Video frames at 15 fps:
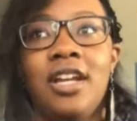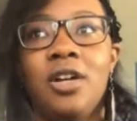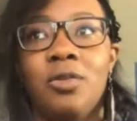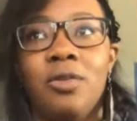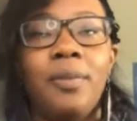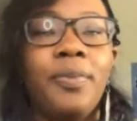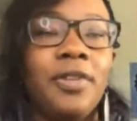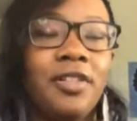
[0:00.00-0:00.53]
like a
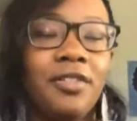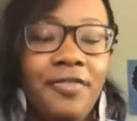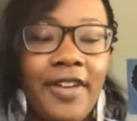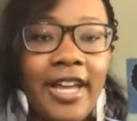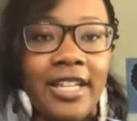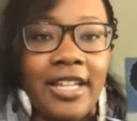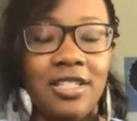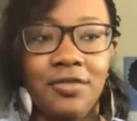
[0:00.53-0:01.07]
ripple
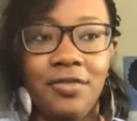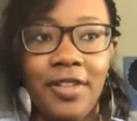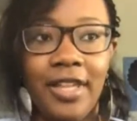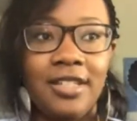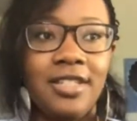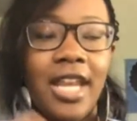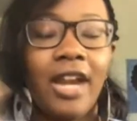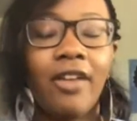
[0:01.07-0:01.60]
effect of
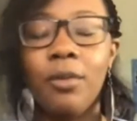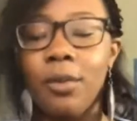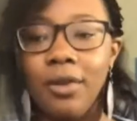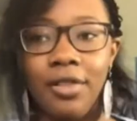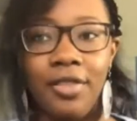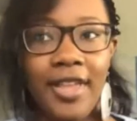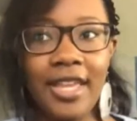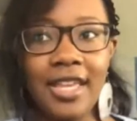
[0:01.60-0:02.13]
like
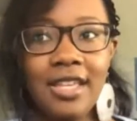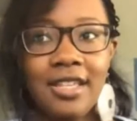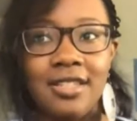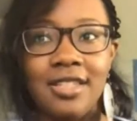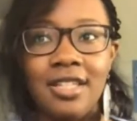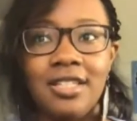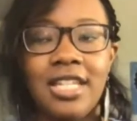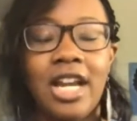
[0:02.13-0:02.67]
terrible
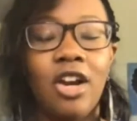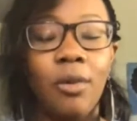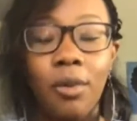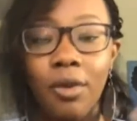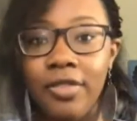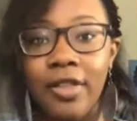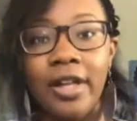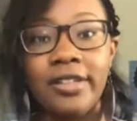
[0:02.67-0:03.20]
things and
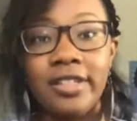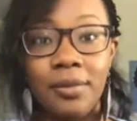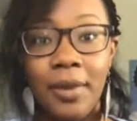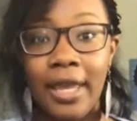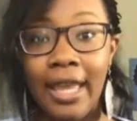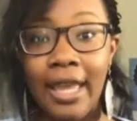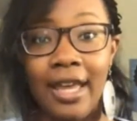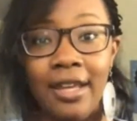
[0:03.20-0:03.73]
terrible thoughts in
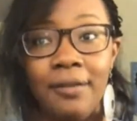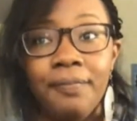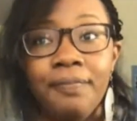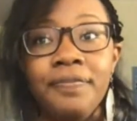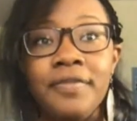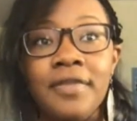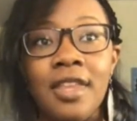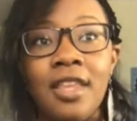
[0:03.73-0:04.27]
my head
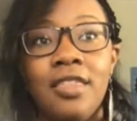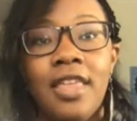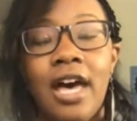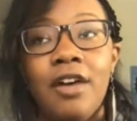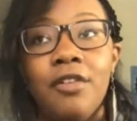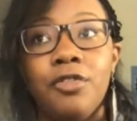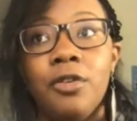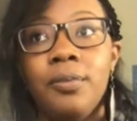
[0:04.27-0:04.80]

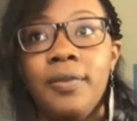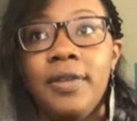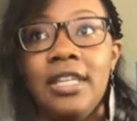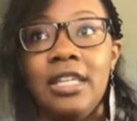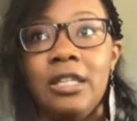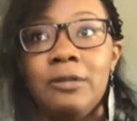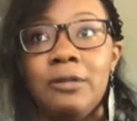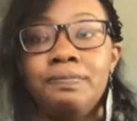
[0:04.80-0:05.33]
that for
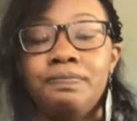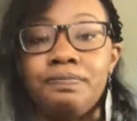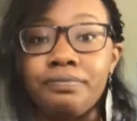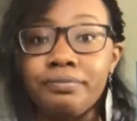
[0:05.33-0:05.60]
me,